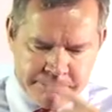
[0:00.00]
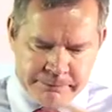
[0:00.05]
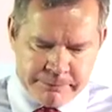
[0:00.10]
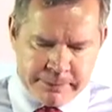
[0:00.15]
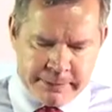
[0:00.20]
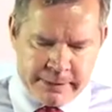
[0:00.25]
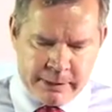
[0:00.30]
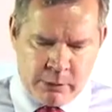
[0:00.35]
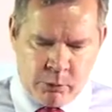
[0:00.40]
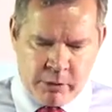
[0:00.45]

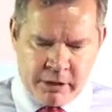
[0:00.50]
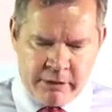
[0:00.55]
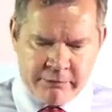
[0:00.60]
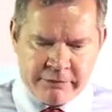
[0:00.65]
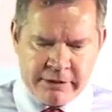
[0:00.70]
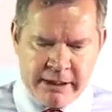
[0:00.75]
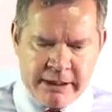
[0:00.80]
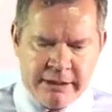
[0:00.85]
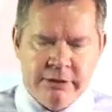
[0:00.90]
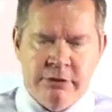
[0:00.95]
What I've
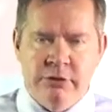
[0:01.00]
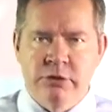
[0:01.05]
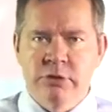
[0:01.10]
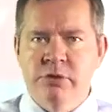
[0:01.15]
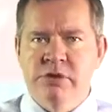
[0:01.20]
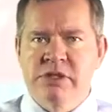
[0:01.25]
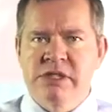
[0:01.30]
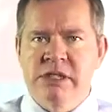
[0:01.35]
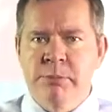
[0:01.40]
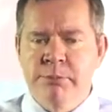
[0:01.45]
done to
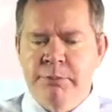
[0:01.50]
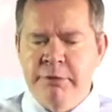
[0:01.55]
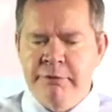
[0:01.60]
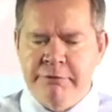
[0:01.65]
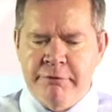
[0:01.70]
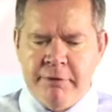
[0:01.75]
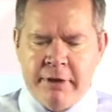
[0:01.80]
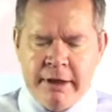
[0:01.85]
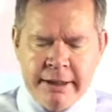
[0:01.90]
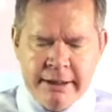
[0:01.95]

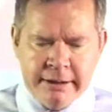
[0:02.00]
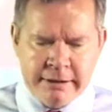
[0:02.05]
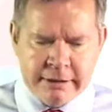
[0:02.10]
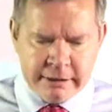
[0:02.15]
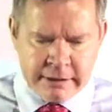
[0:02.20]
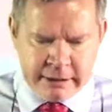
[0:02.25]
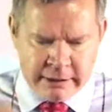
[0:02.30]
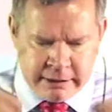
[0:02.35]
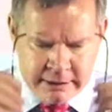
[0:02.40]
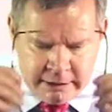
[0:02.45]
simplify it,
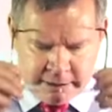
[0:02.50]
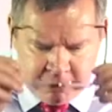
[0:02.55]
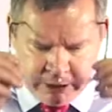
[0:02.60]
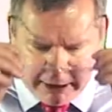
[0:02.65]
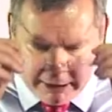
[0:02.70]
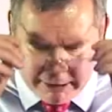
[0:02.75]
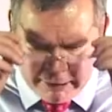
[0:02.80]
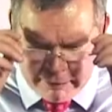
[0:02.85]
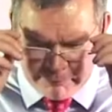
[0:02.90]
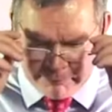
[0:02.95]

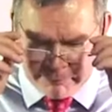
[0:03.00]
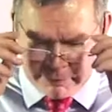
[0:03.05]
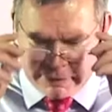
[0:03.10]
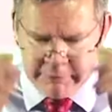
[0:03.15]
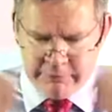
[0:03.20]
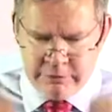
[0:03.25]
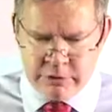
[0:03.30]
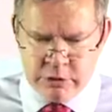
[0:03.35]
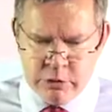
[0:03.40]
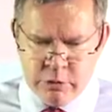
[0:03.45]
I'm
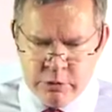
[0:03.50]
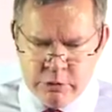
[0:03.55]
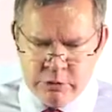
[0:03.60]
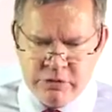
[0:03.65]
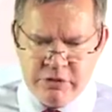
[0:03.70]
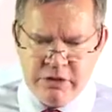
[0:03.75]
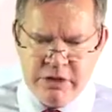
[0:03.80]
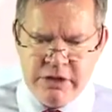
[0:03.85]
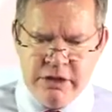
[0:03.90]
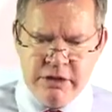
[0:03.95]
giving you
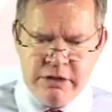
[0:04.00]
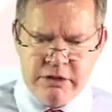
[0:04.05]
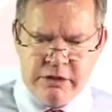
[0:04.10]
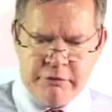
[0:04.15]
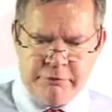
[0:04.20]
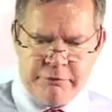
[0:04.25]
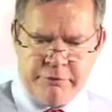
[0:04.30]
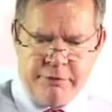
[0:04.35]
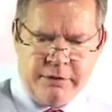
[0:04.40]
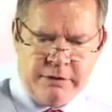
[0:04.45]
three
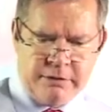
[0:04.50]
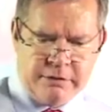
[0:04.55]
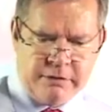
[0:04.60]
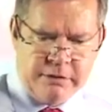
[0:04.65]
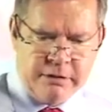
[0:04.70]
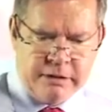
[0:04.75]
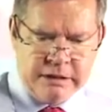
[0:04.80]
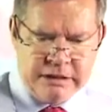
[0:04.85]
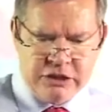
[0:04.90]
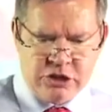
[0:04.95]
different
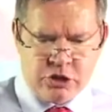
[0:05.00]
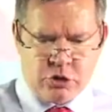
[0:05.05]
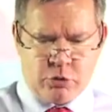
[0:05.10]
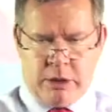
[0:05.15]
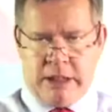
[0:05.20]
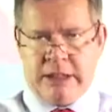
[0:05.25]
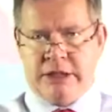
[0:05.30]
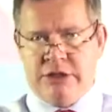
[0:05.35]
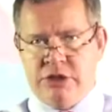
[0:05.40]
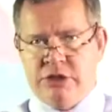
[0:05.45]

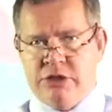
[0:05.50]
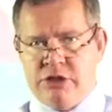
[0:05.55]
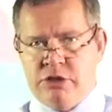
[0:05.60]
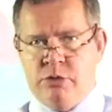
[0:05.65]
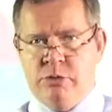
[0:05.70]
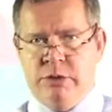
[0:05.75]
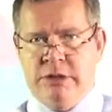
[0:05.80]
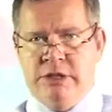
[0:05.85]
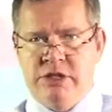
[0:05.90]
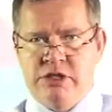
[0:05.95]
structures
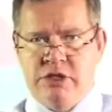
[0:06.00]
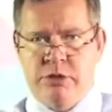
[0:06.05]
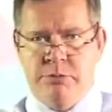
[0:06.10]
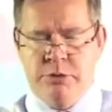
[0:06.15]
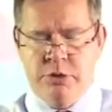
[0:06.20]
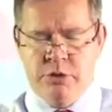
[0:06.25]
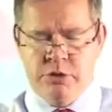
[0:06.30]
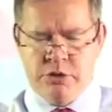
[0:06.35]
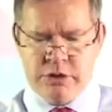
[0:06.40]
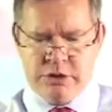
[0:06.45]
to a
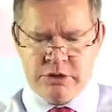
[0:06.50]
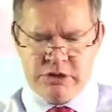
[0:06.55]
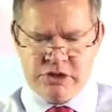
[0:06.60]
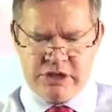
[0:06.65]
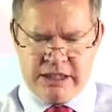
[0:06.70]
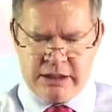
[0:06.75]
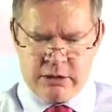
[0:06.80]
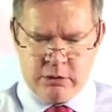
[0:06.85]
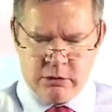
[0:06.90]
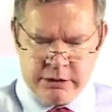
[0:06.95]
distribution
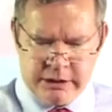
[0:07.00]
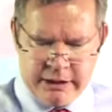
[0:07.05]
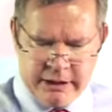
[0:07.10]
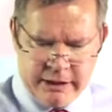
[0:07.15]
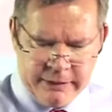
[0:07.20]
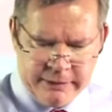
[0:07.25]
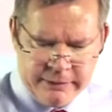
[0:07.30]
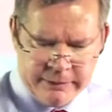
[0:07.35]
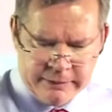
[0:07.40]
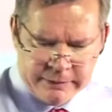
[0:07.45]
channel here.
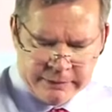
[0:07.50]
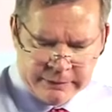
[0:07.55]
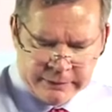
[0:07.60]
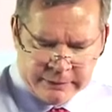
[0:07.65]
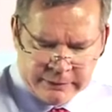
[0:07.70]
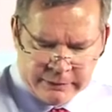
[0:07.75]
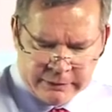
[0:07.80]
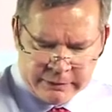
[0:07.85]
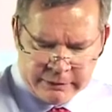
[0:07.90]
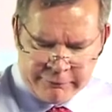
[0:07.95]

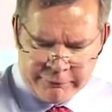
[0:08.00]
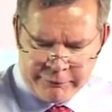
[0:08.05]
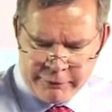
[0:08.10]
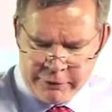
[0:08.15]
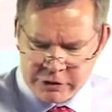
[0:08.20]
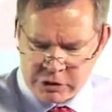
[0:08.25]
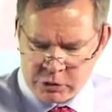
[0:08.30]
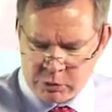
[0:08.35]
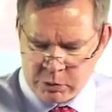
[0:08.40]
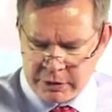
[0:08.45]
The
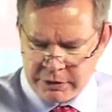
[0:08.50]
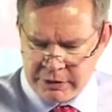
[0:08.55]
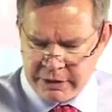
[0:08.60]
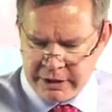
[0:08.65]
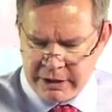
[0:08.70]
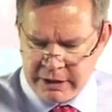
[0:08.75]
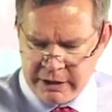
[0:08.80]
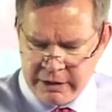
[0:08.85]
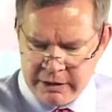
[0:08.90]
first one there